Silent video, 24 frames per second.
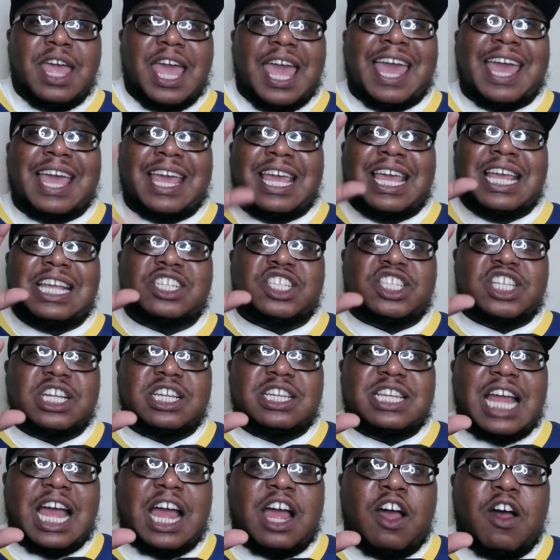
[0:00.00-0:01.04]
And he should
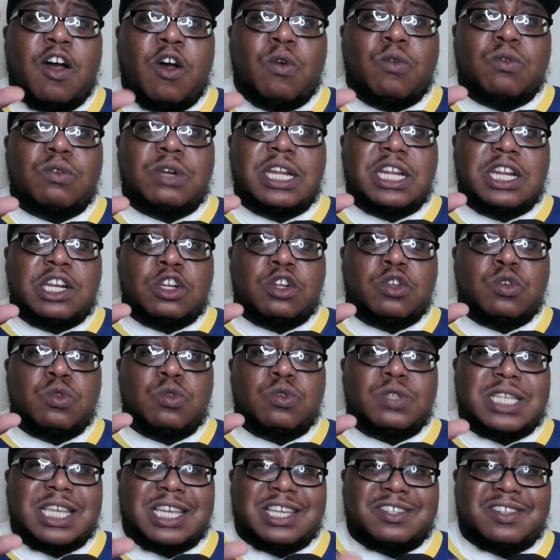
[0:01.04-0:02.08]
not only
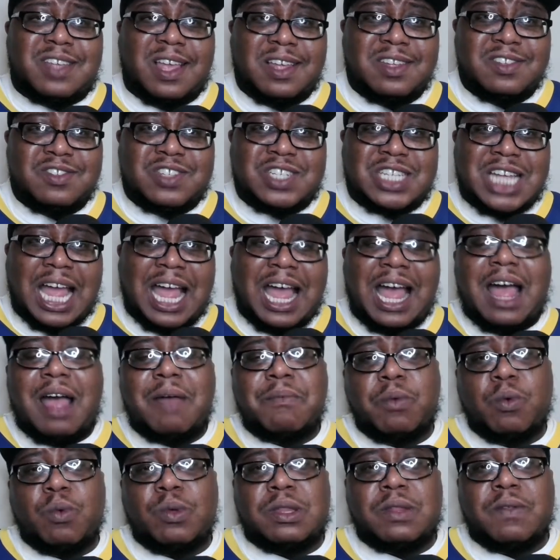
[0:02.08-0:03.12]
lose his job
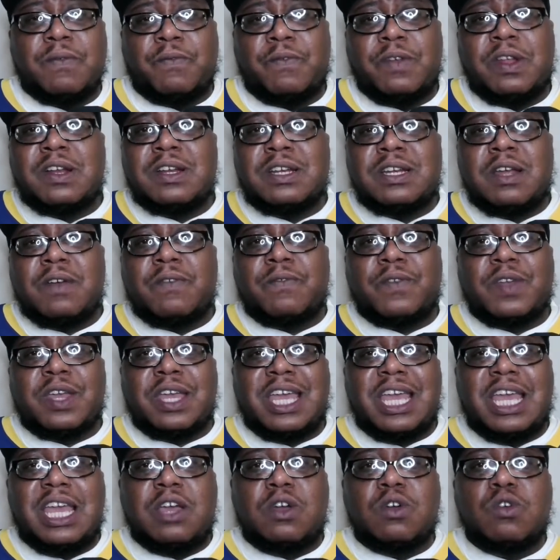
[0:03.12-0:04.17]
with the Philadelphia
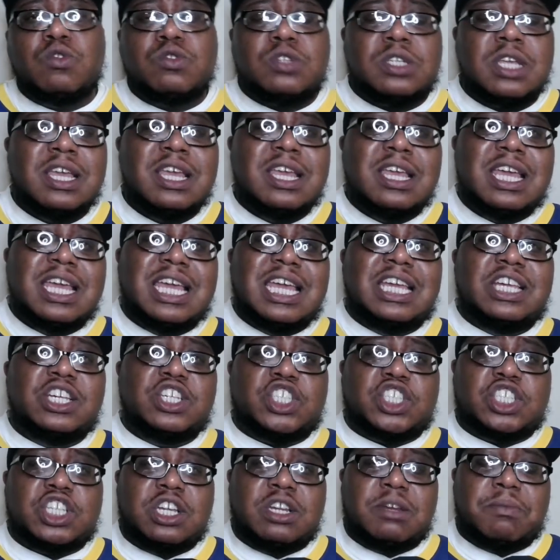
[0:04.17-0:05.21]
Eagles, he
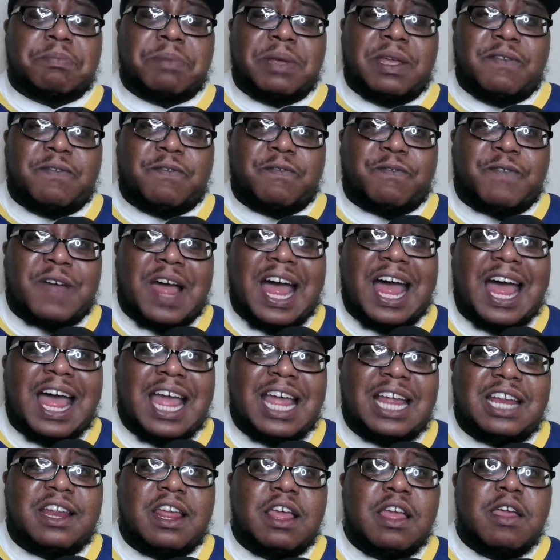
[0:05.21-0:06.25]
should be
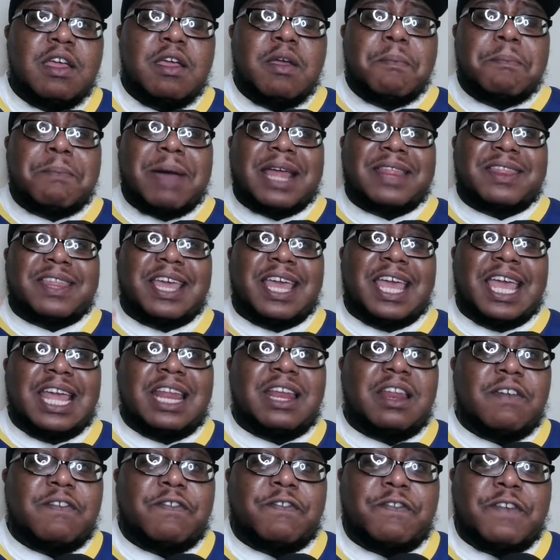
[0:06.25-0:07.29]
fined by the
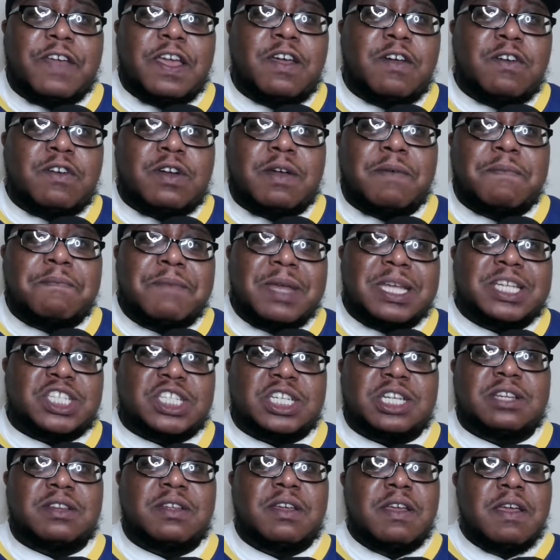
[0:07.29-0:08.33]
NFL
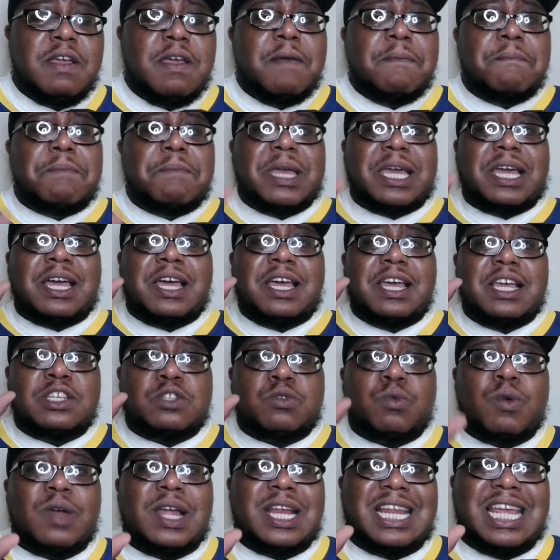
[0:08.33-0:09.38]
commission because
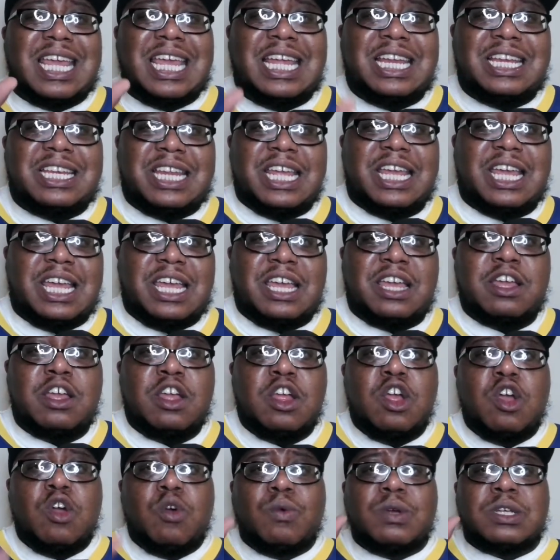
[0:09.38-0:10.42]
what he did
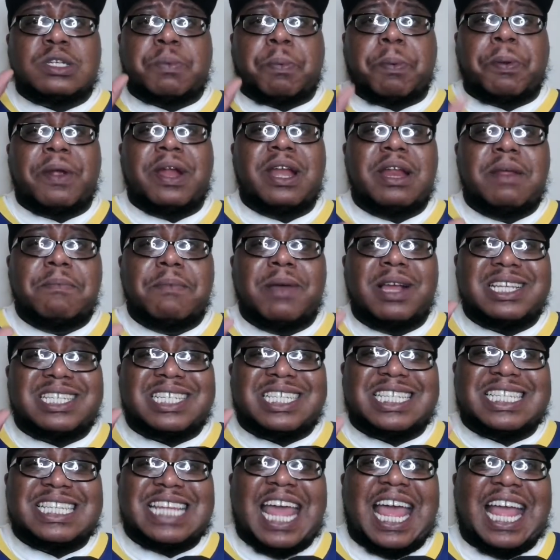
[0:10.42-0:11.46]
was pretty much
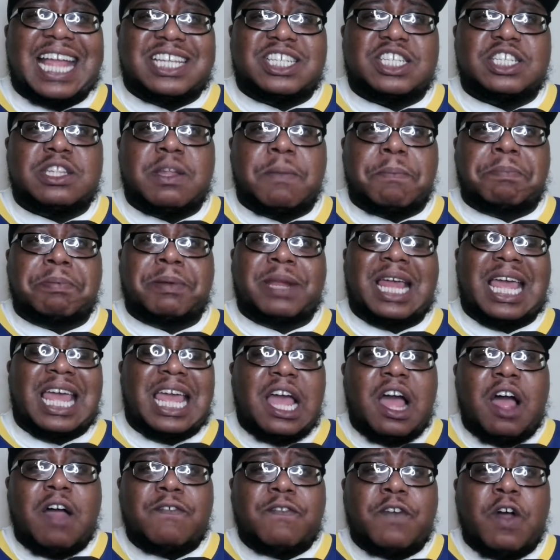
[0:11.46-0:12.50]
snatch the
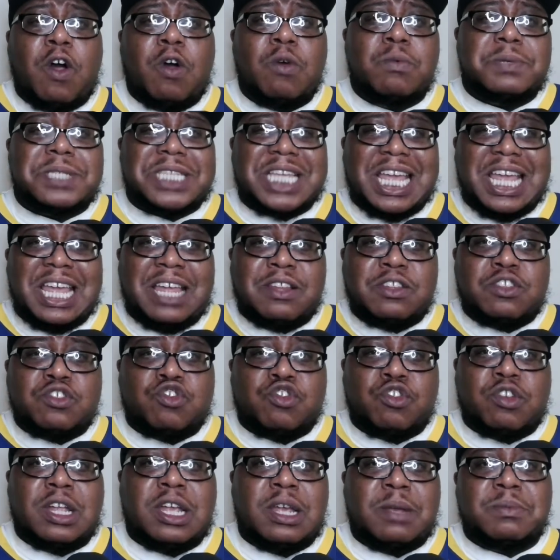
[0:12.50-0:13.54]
playoff hopes and
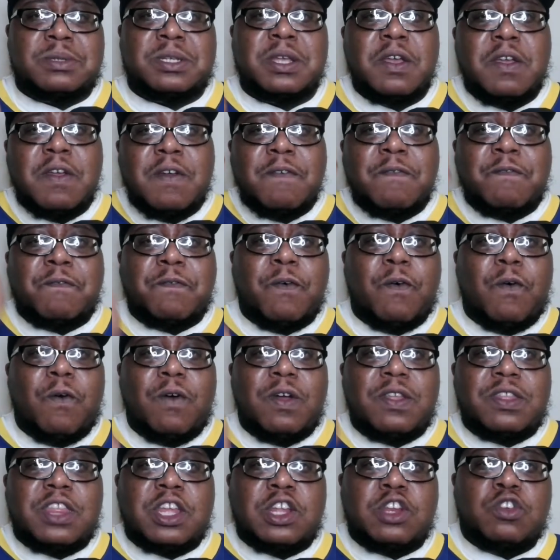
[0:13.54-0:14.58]
dreams for
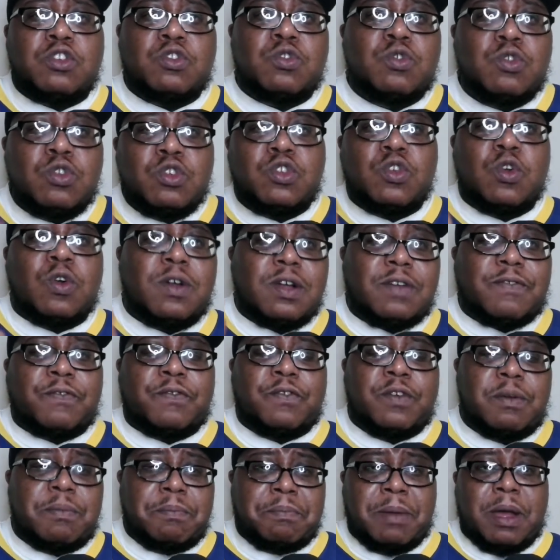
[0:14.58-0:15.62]
the New York
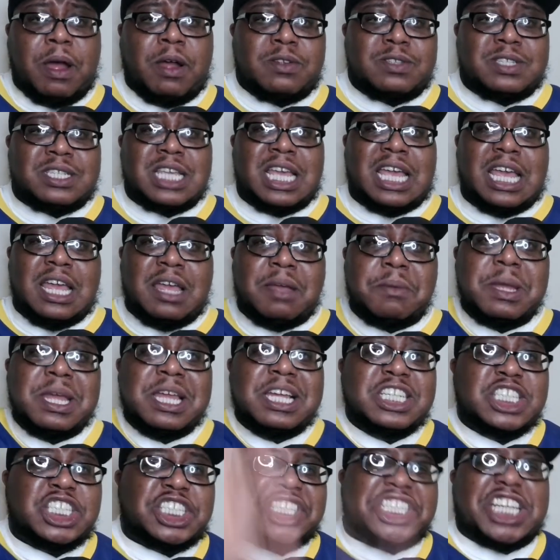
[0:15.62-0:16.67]
football team.
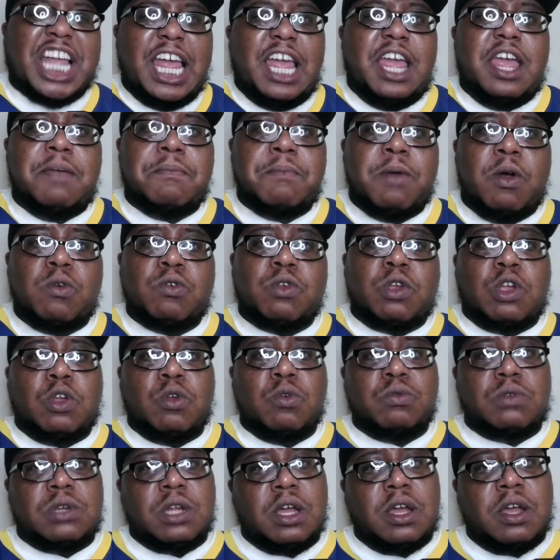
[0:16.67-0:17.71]
Shame on you,
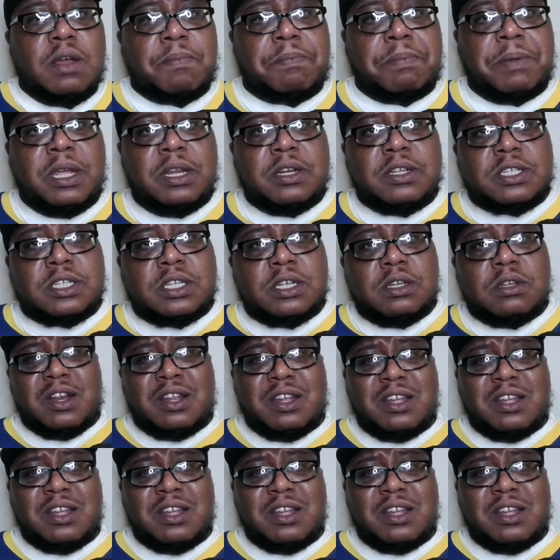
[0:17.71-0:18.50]
Doug Peterson.